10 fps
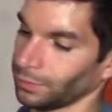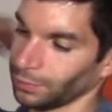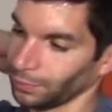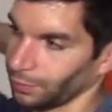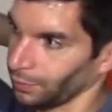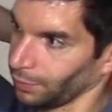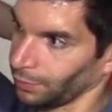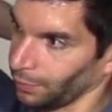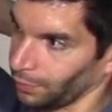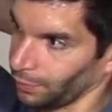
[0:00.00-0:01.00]

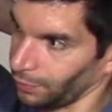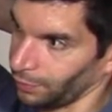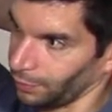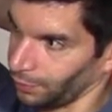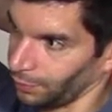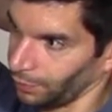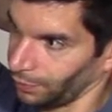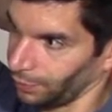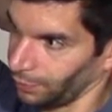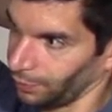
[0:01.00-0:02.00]

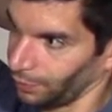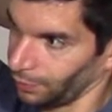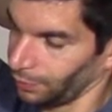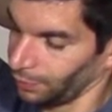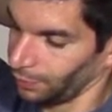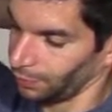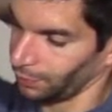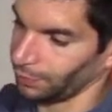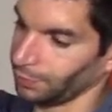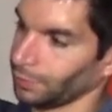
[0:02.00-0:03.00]

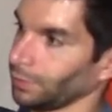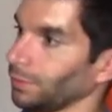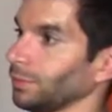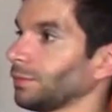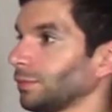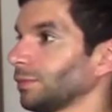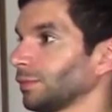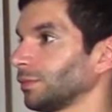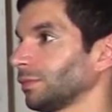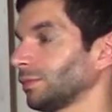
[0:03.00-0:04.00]

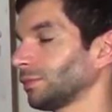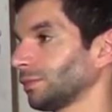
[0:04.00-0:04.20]
This person isn't speaking.